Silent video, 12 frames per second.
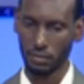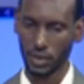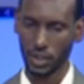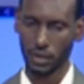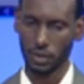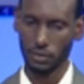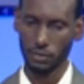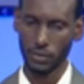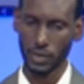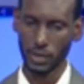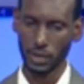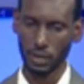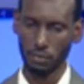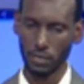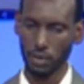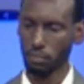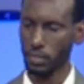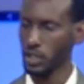kind of
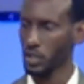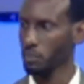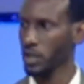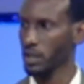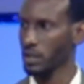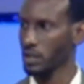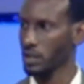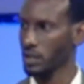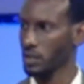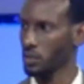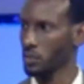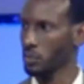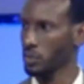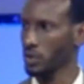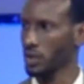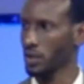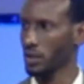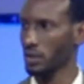best practices that were put
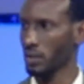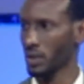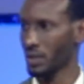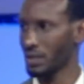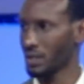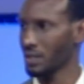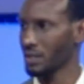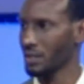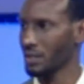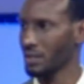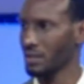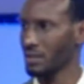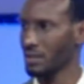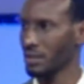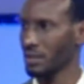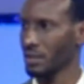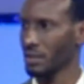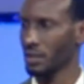together were in the 60s.
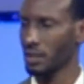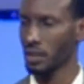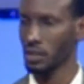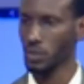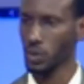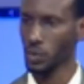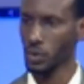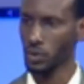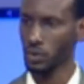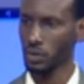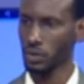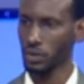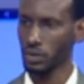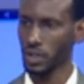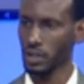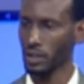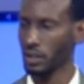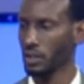And that's what we call the
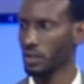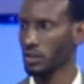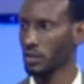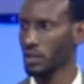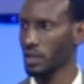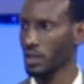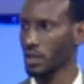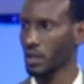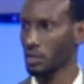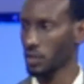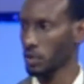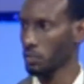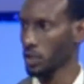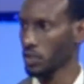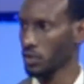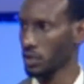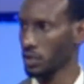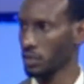United Nations Outer Space
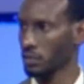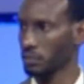Treaty.